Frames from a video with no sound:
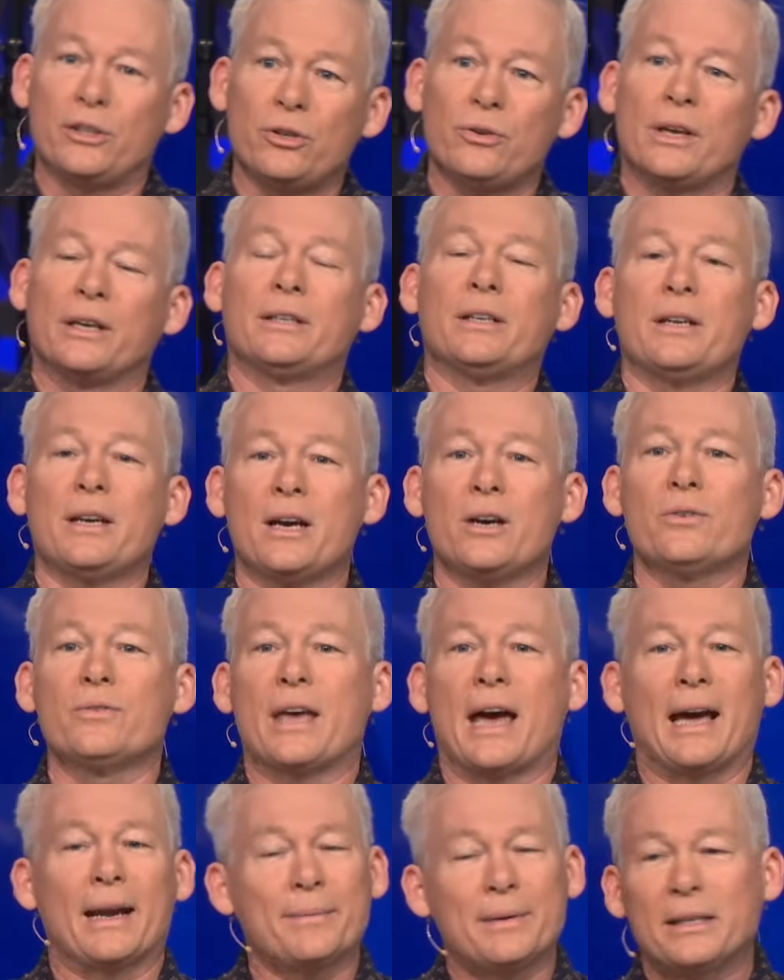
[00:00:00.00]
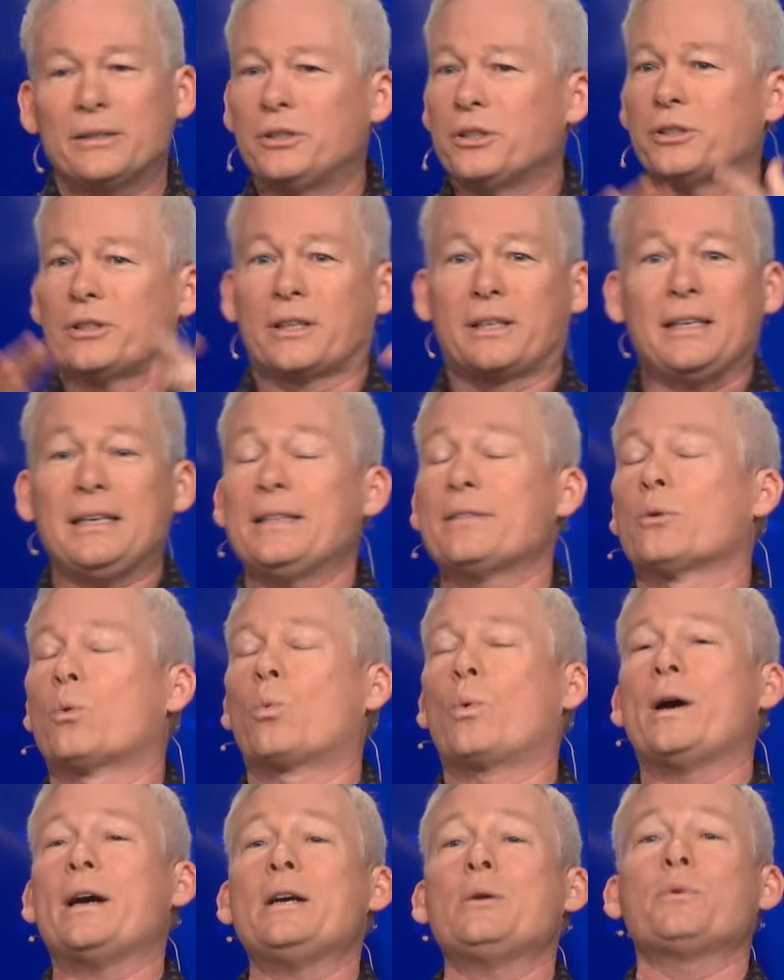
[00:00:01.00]
and you need to know that. I mean, just again, the
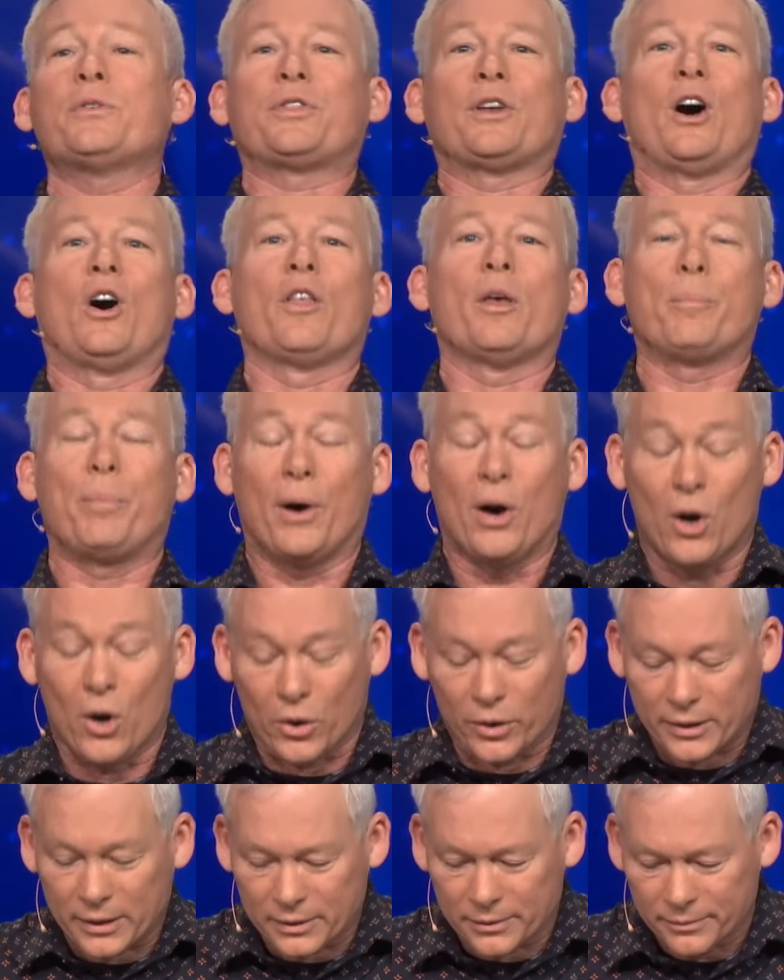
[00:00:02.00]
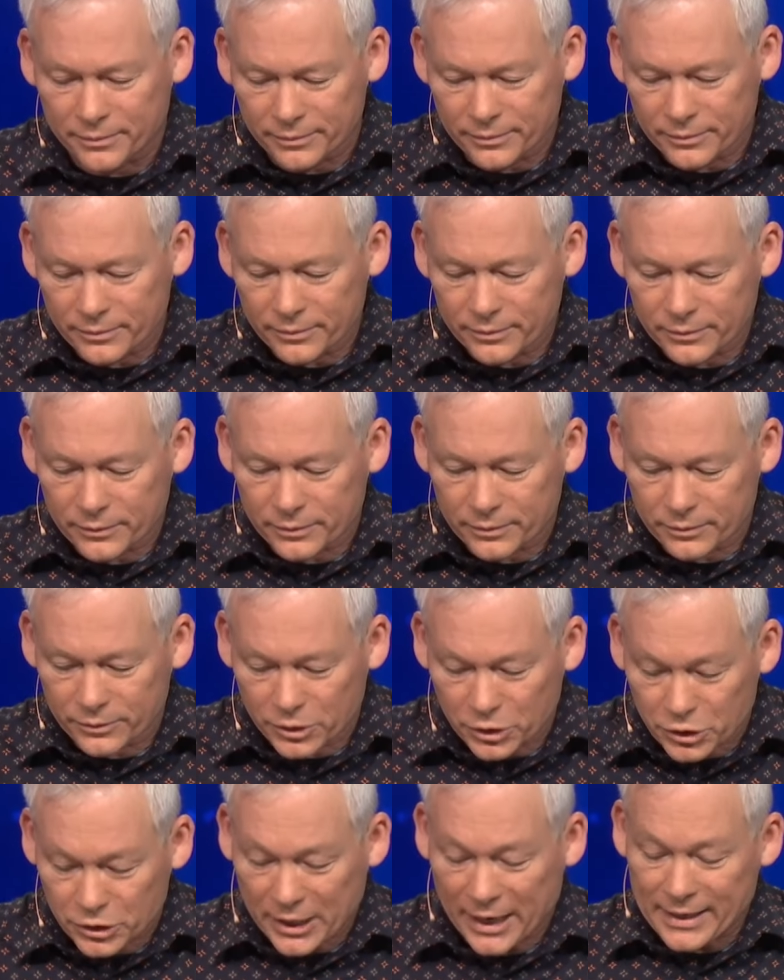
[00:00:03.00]
wherewithal that Paul could
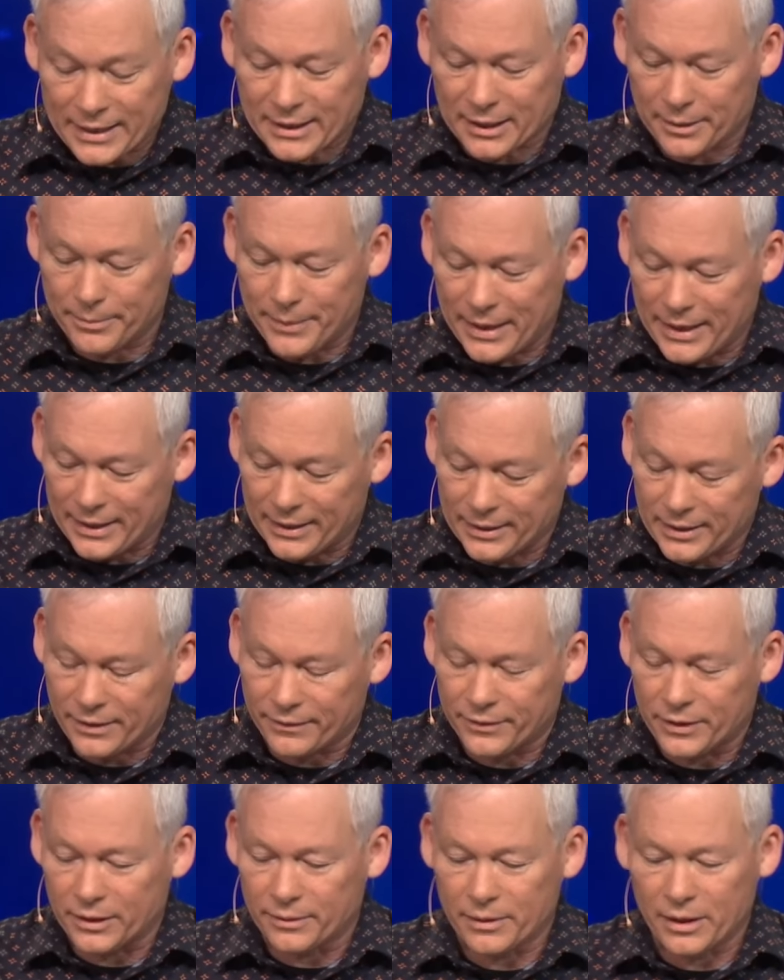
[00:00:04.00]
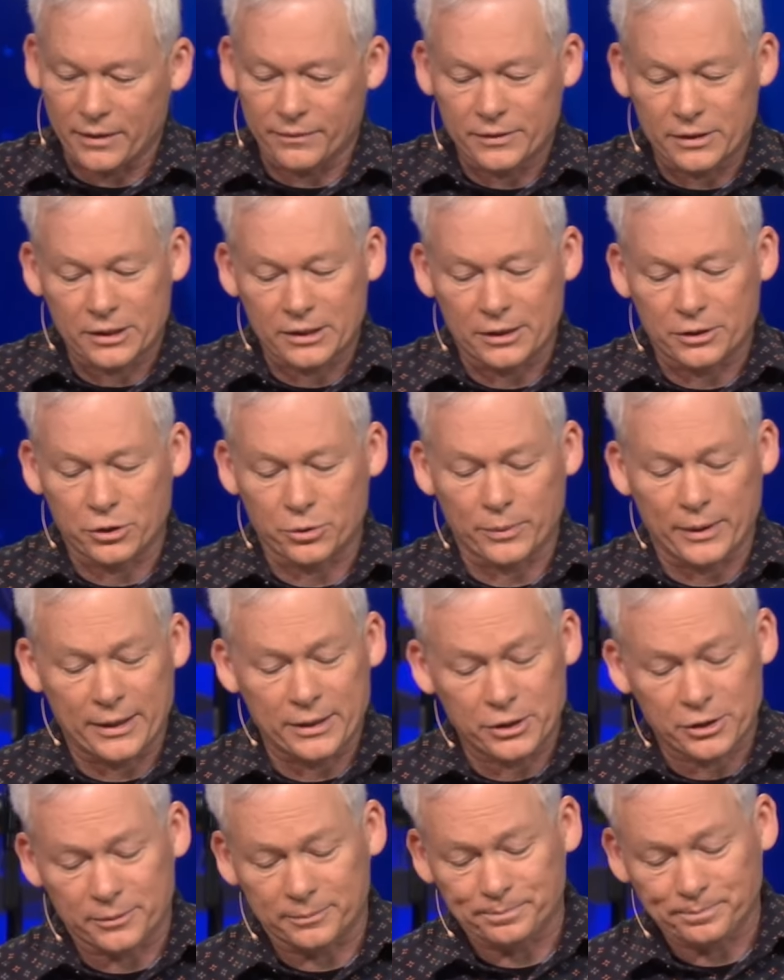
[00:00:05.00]
just take command of the
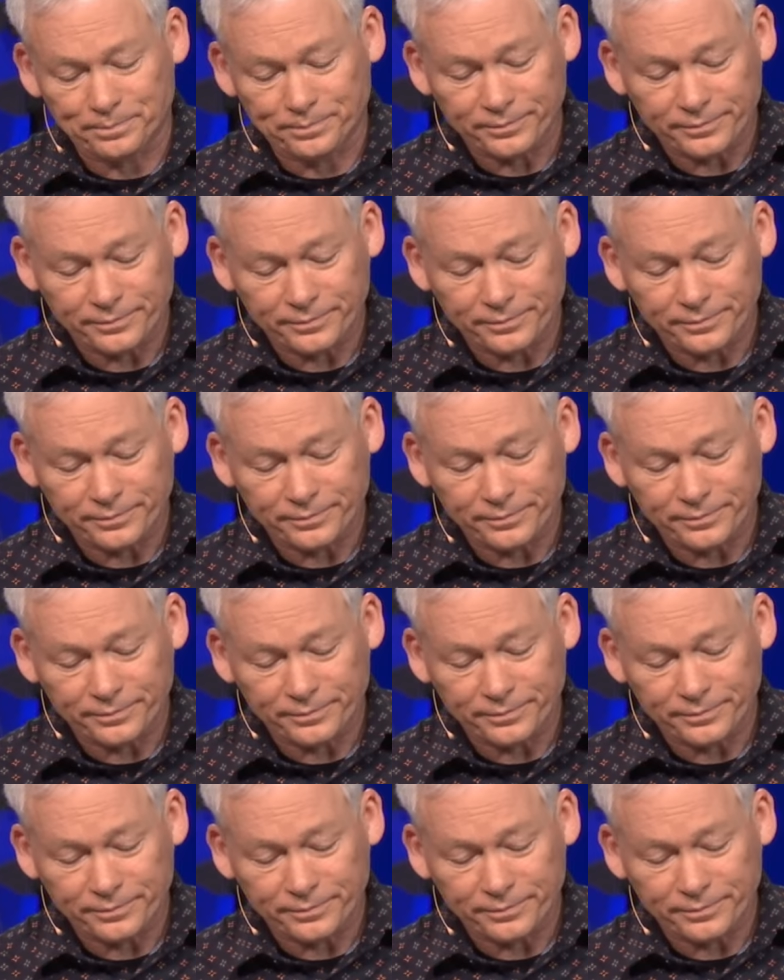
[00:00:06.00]
situation.